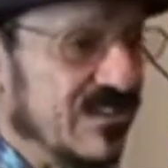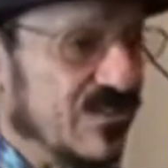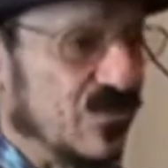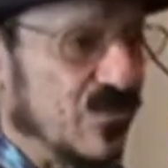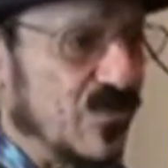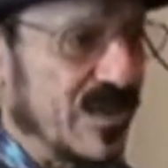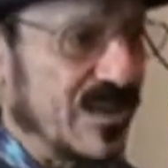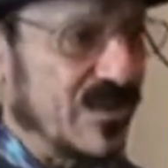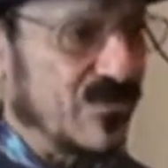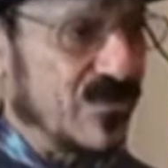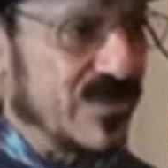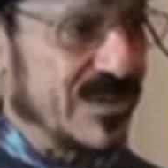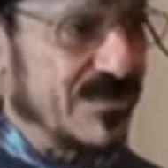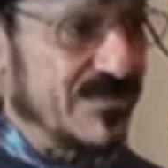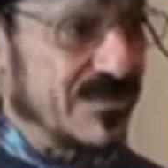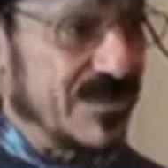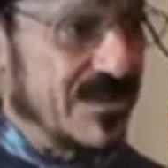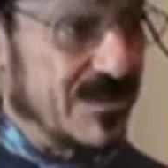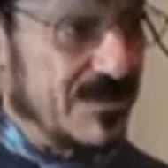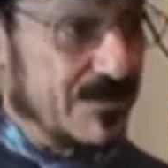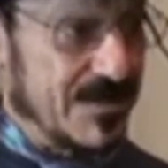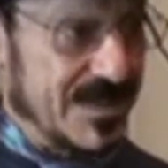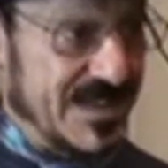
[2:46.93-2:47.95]
is when we
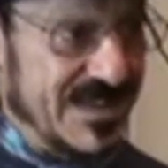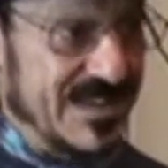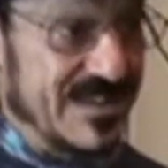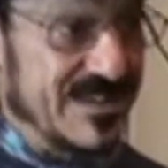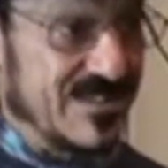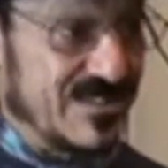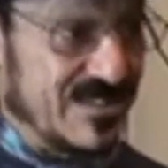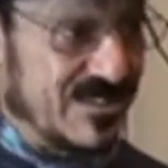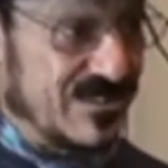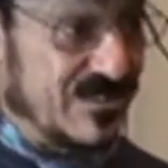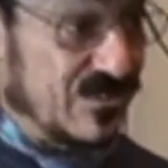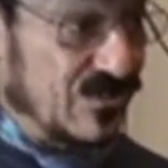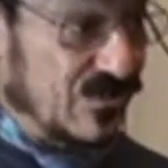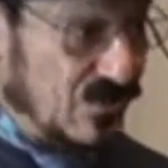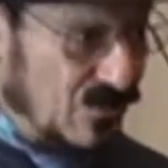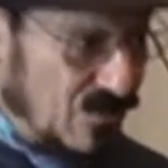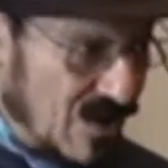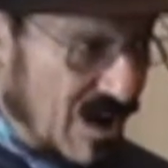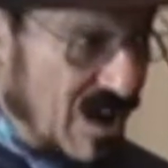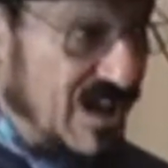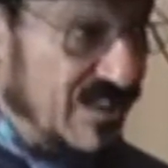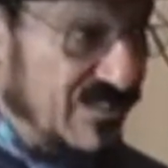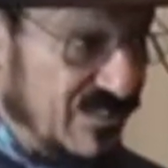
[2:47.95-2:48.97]
begin to
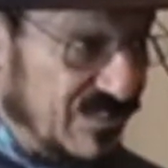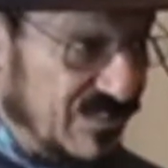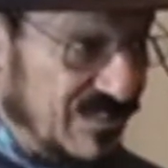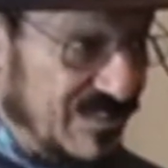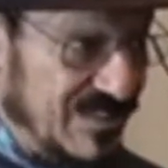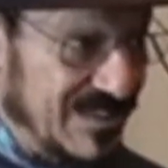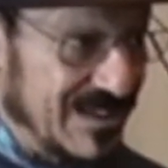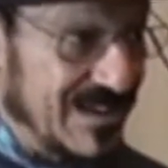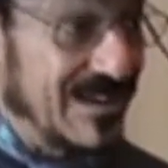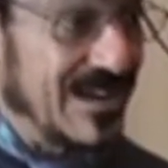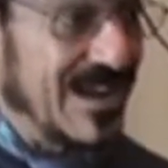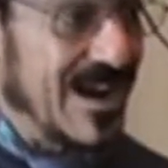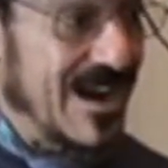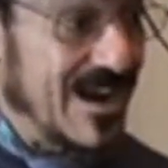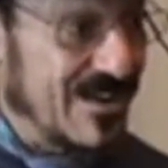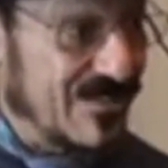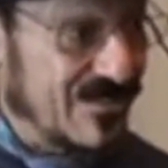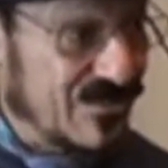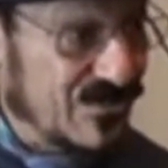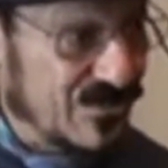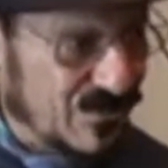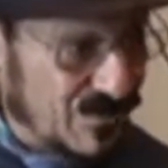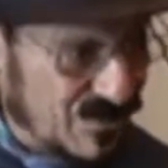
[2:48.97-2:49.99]
trust
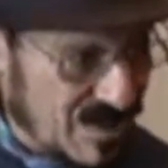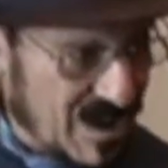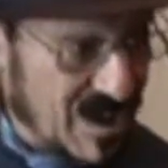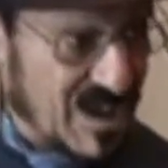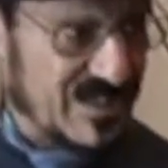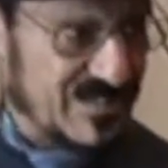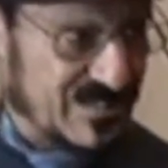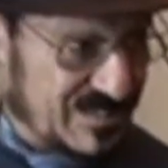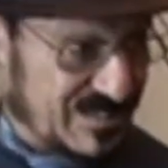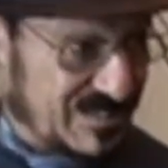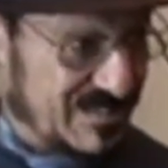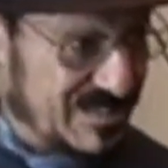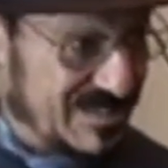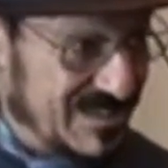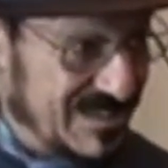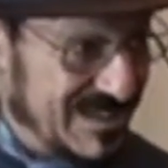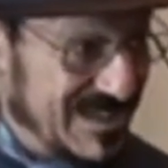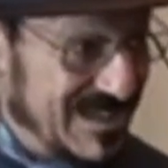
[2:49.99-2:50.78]
our trust.